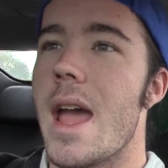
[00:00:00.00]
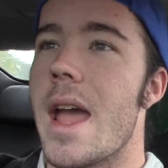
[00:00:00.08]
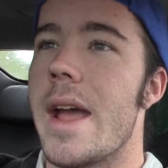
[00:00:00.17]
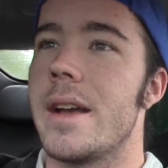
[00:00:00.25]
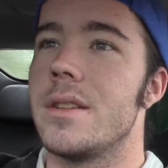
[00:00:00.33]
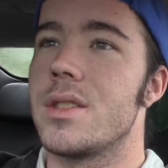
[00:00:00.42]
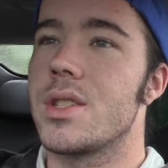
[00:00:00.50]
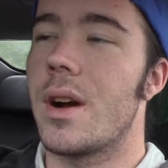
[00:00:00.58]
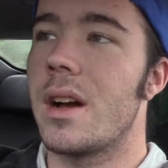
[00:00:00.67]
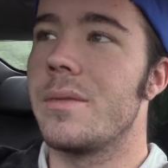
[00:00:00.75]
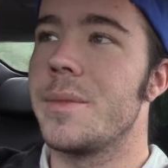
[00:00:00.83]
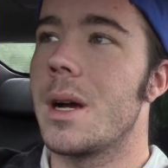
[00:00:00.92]
And so
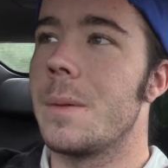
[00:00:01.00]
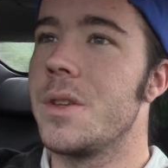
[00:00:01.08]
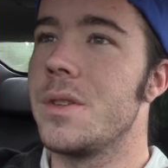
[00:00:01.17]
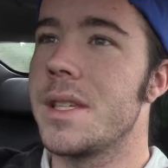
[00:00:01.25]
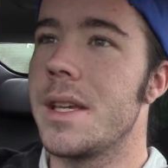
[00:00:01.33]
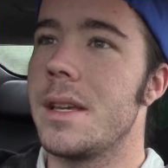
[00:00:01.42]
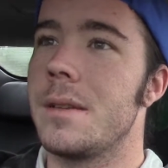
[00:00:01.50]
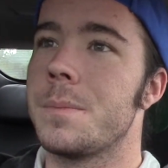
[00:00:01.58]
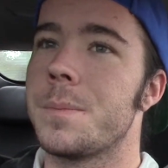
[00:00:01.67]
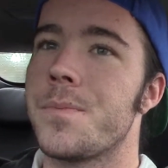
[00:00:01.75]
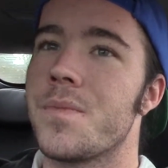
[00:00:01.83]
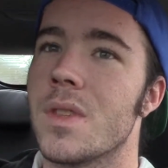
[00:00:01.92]
I'm using,
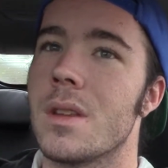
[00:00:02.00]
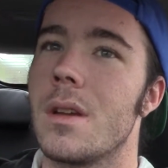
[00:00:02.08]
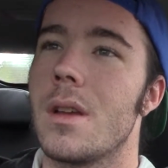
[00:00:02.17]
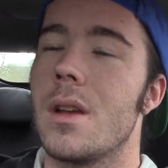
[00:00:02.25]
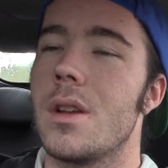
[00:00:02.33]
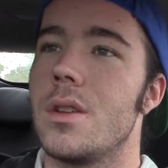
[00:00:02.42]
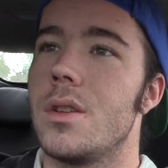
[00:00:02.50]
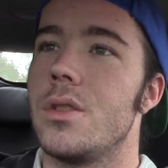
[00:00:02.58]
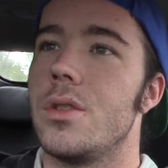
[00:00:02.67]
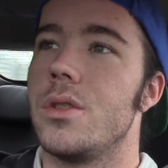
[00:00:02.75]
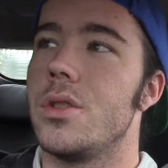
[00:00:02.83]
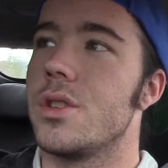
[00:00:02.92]

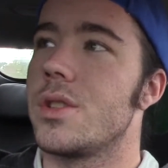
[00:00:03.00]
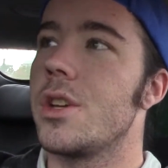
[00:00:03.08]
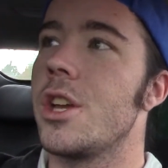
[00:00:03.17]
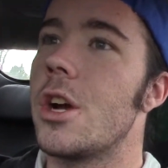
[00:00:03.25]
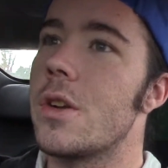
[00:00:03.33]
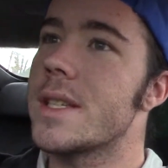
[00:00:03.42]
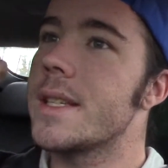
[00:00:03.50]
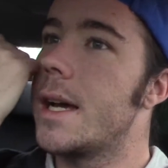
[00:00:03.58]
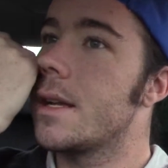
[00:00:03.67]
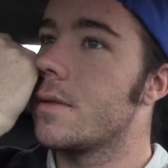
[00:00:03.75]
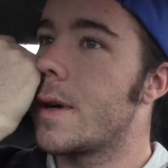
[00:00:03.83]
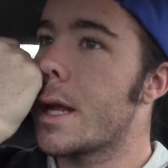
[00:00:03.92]
so you can go to a
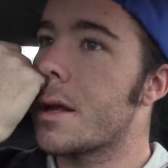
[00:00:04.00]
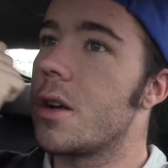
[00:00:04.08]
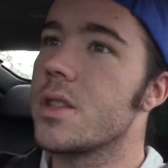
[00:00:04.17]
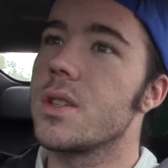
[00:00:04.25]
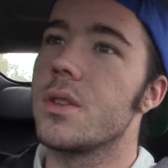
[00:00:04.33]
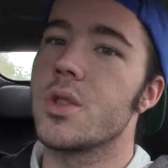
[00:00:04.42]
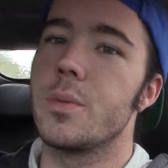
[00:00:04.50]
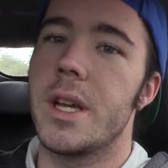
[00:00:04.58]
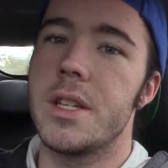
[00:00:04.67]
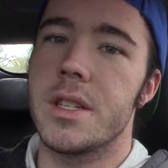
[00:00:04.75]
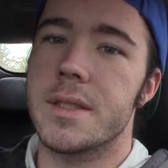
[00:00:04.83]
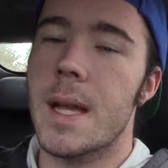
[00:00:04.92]
site, right, called Social
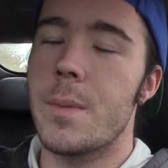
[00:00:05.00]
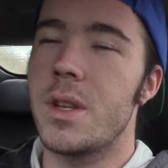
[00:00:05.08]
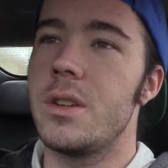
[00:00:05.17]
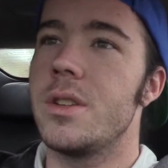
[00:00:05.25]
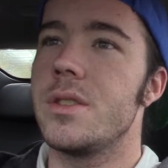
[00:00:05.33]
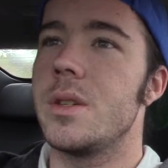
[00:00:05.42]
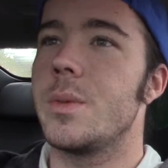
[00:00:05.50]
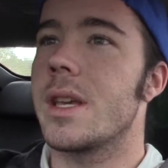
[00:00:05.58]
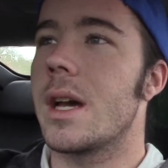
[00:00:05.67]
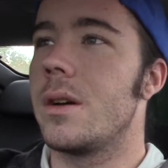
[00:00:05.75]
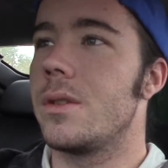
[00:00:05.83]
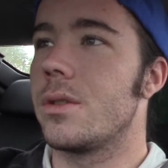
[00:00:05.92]
Blade. You just type in your YouTube
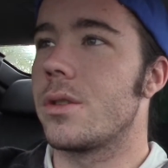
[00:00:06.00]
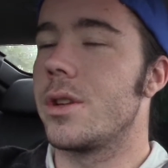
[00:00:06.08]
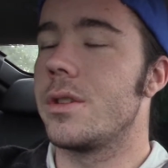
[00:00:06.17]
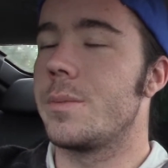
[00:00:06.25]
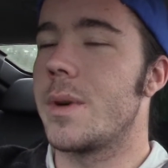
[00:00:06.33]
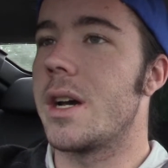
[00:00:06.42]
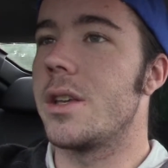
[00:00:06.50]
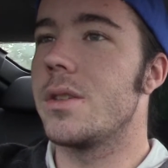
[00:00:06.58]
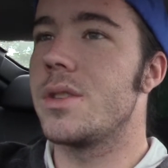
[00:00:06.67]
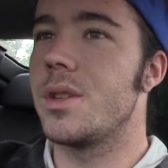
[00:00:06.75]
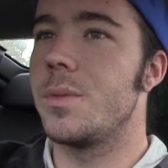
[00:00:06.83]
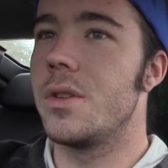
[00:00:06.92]
account or my
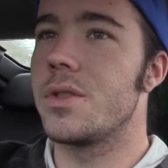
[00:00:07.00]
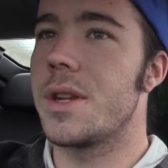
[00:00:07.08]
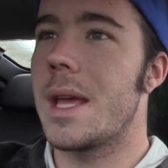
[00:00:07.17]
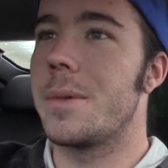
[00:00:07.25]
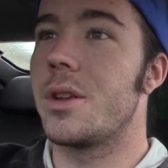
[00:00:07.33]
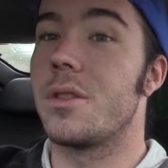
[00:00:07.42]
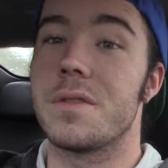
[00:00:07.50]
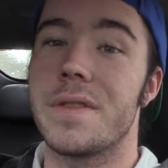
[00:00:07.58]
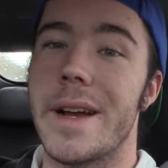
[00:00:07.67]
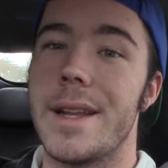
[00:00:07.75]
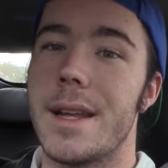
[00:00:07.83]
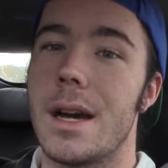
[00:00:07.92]
YouTube username, and you'll
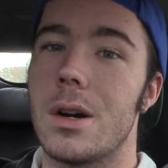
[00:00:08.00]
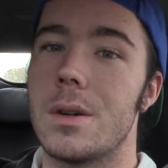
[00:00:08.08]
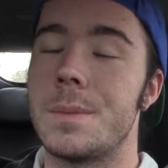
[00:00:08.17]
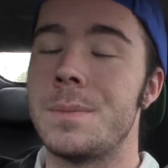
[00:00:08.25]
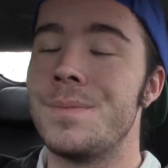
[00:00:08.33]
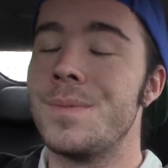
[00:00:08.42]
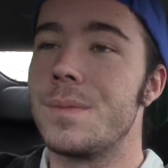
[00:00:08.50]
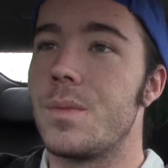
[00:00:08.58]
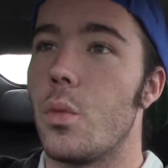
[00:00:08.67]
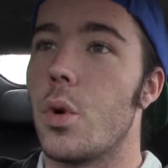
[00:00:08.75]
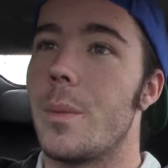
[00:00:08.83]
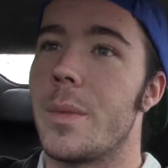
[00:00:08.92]
find out
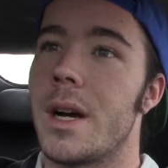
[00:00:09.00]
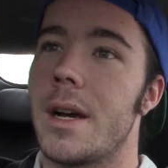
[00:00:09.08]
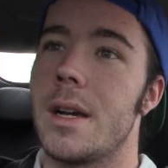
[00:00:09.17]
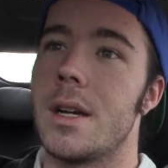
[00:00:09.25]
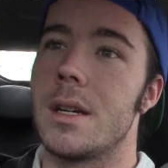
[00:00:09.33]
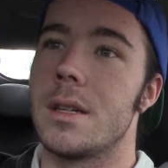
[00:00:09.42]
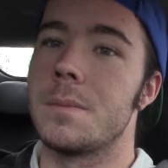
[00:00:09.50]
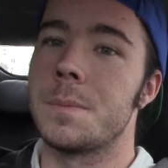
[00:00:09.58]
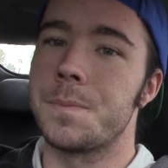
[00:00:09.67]
what my